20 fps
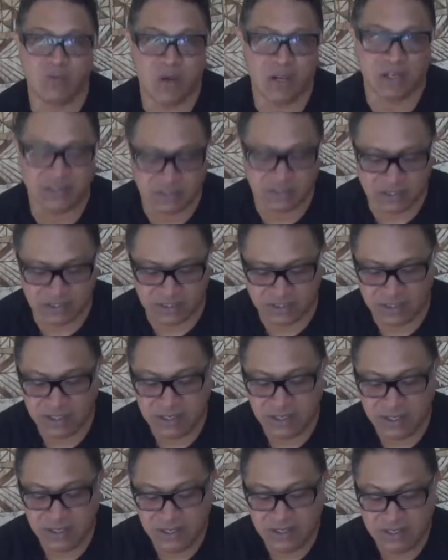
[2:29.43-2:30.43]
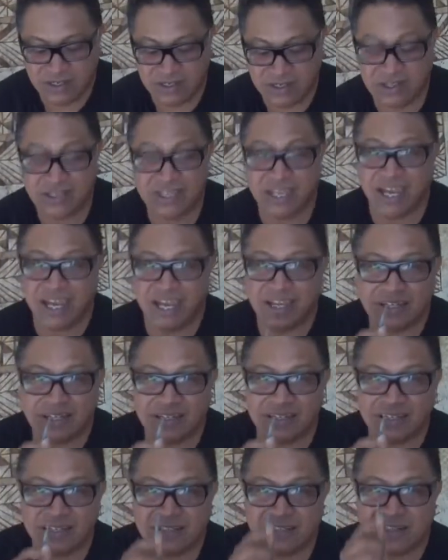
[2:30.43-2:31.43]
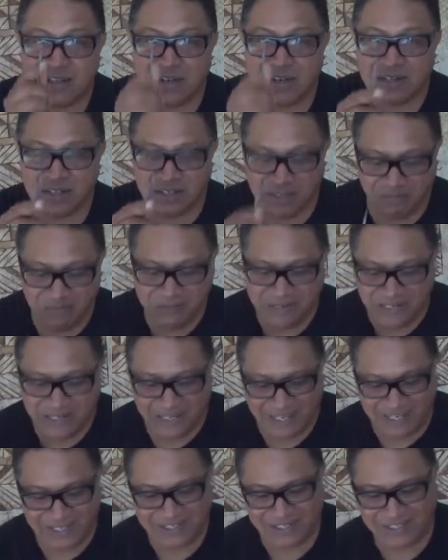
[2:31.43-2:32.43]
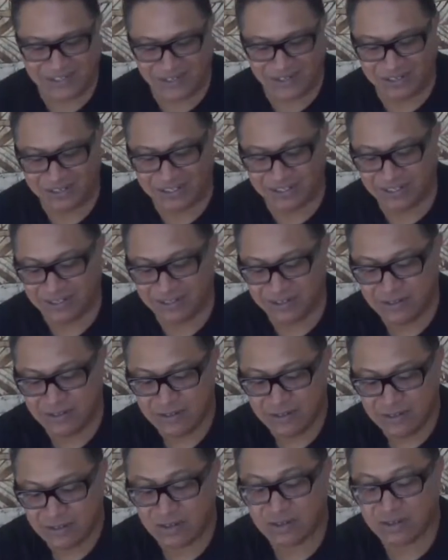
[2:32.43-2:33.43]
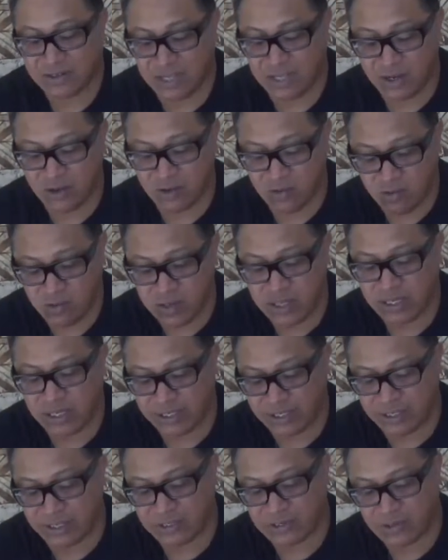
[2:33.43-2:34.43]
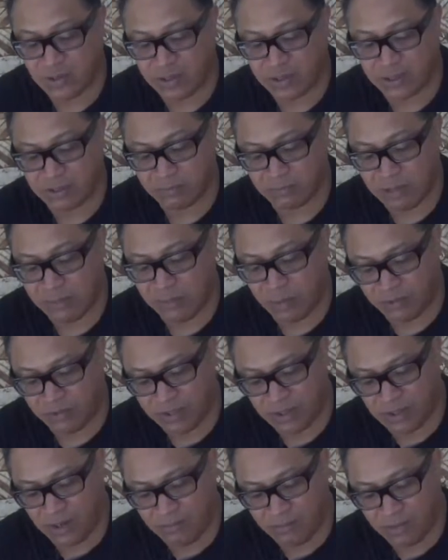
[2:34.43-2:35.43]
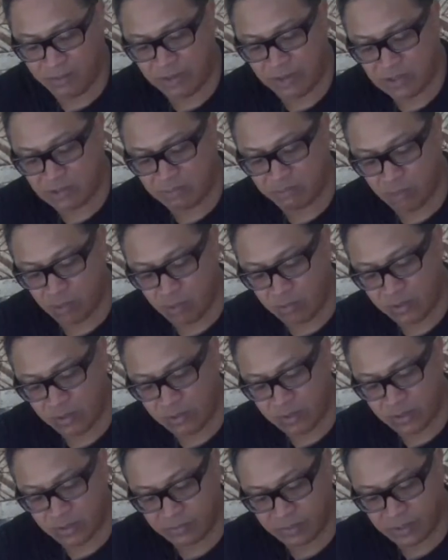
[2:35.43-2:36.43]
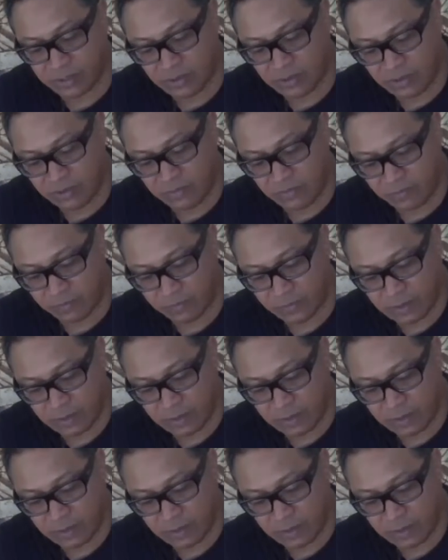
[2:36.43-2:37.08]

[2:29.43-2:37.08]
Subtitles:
once. That is going to be exciting, because they are really exciting people. I think I'm the most boring one of the group.